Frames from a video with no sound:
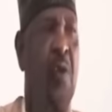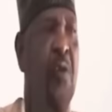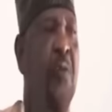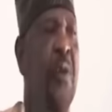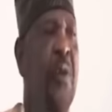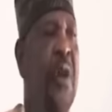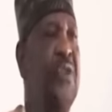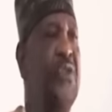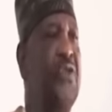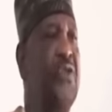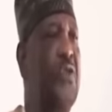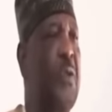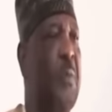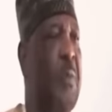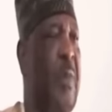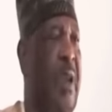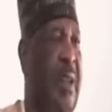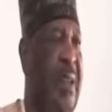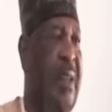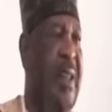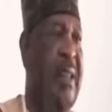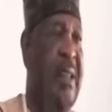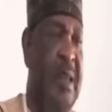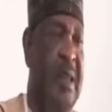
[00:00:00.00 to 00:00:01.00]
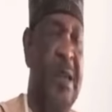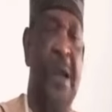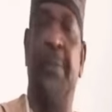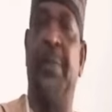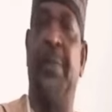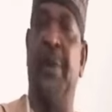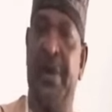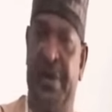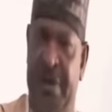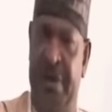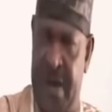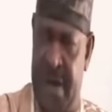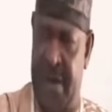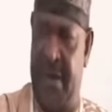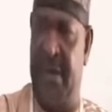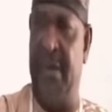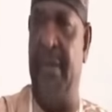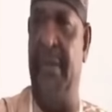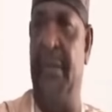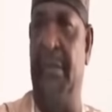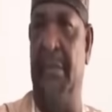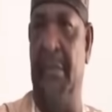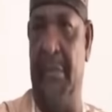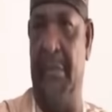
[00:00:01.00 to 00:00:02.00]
was to meet the Senate President